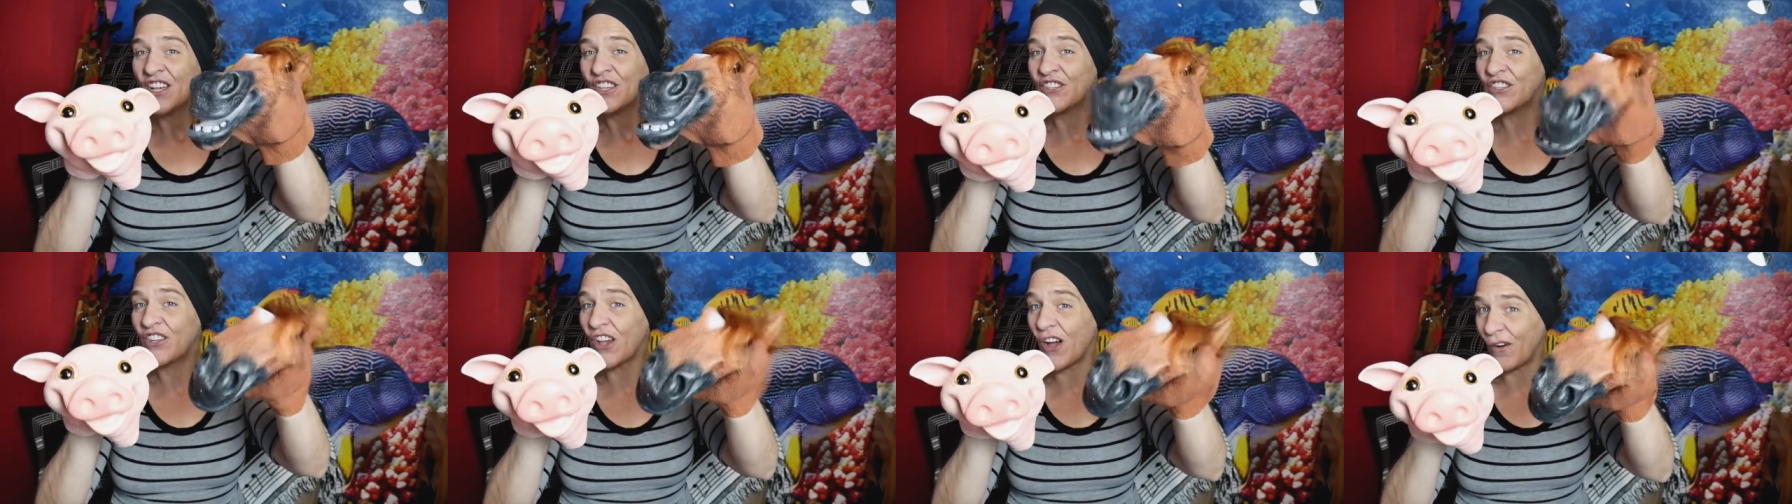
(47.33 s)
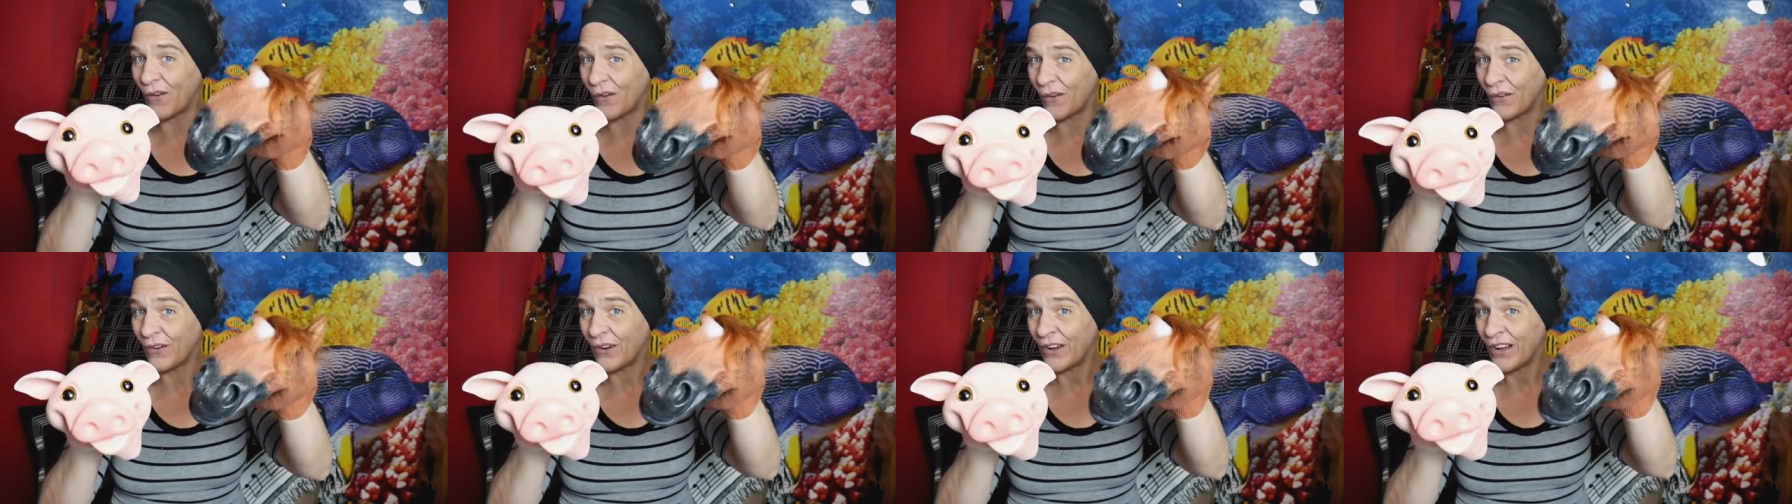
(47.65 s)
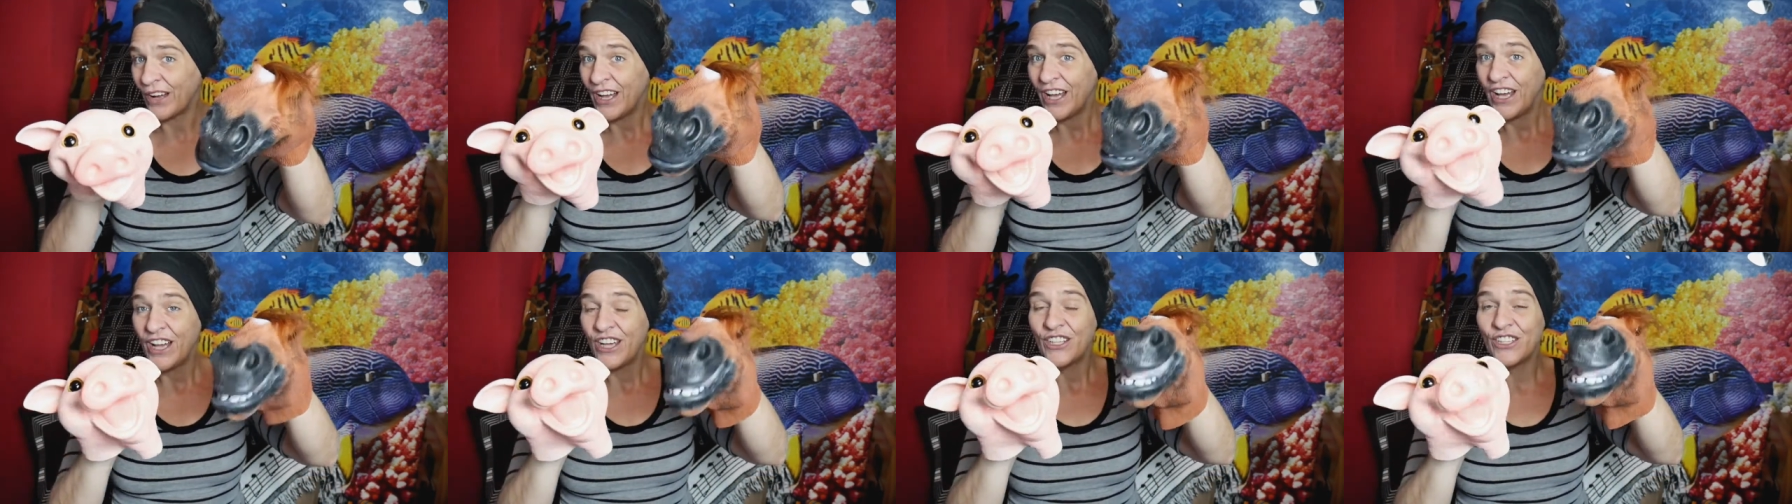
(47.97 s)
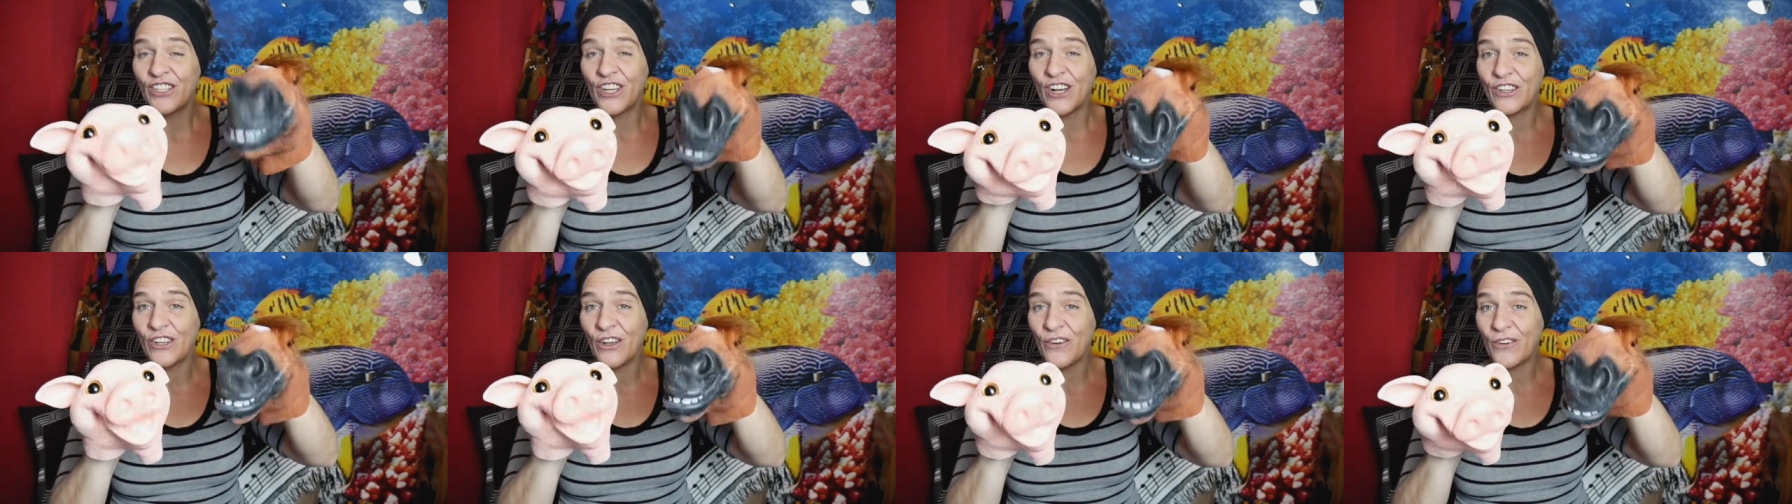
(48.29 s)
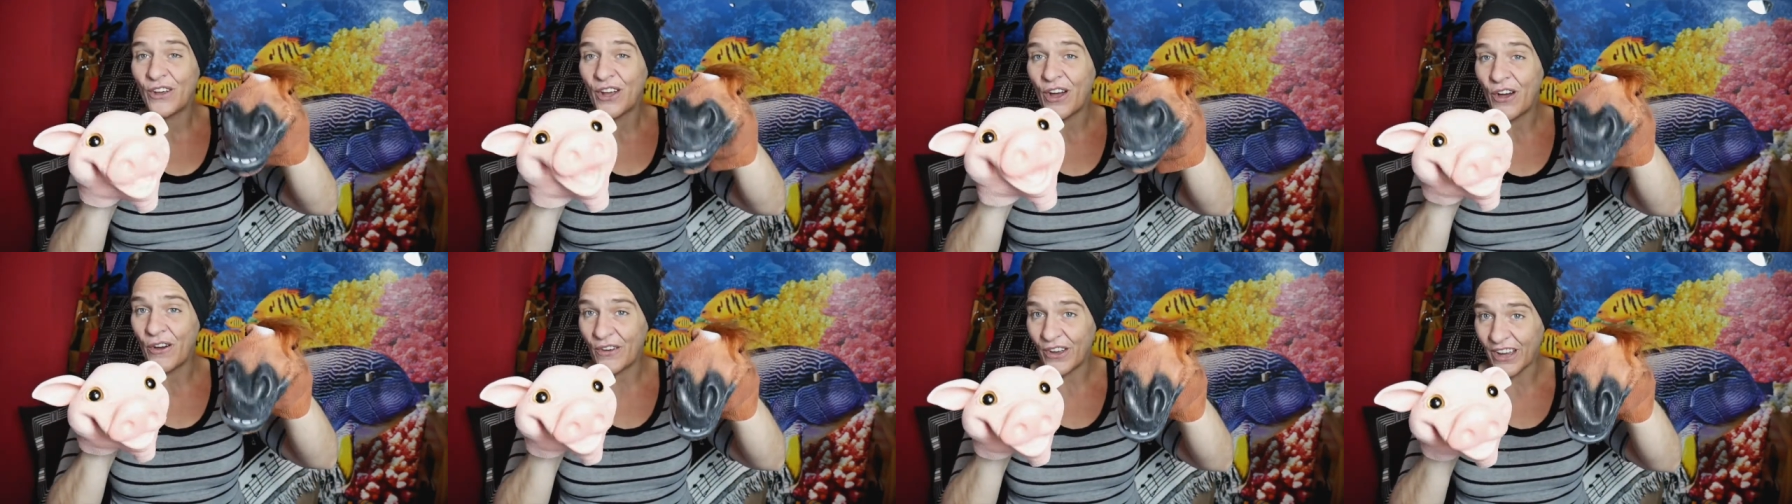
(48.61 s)
so Yellow
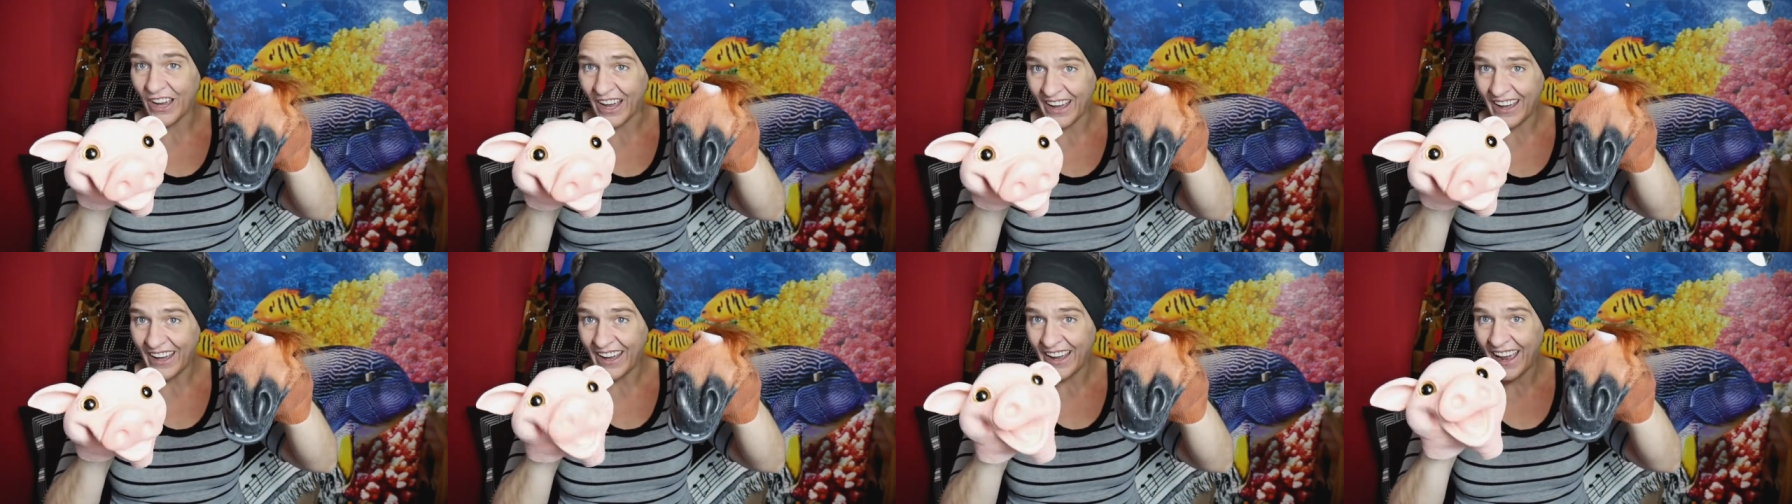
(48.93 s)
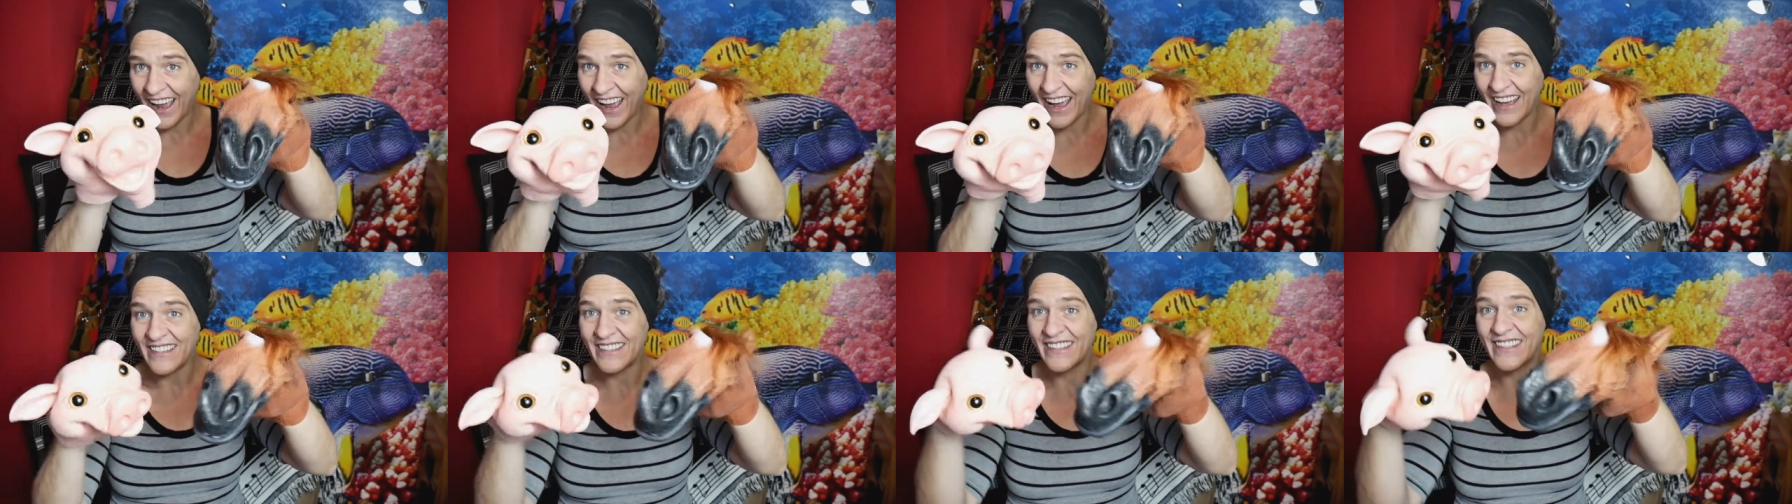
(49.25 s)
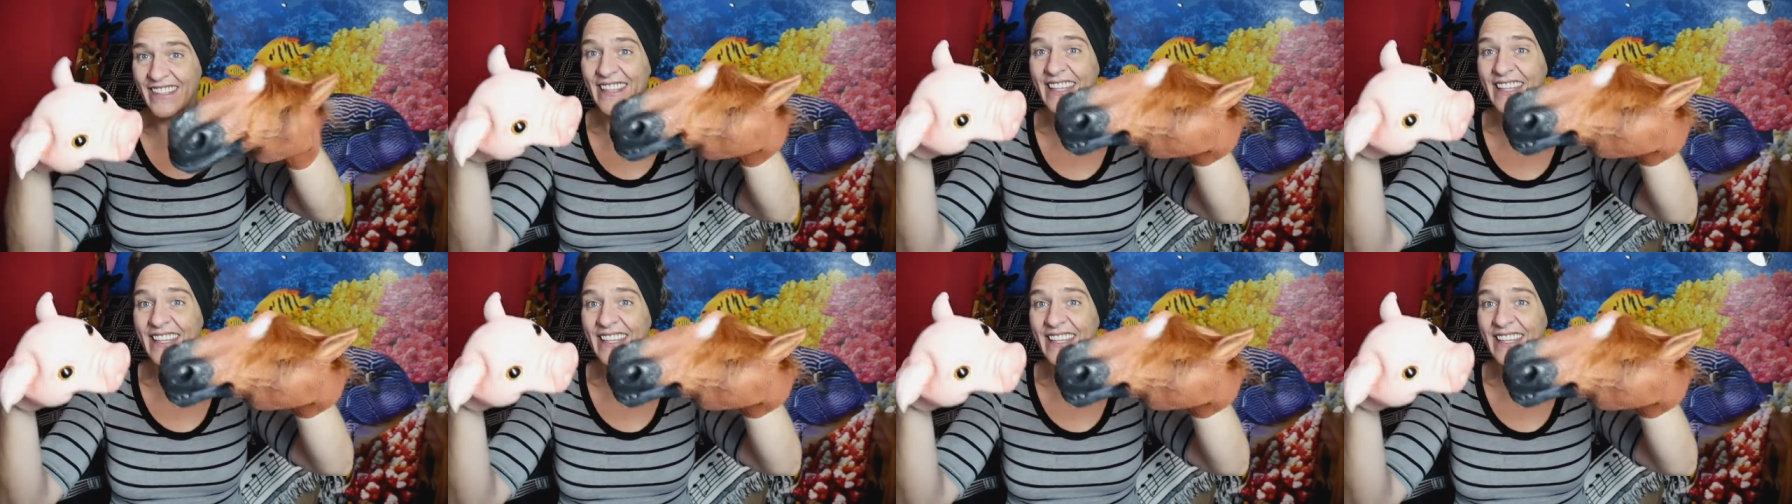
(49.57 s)
Coca has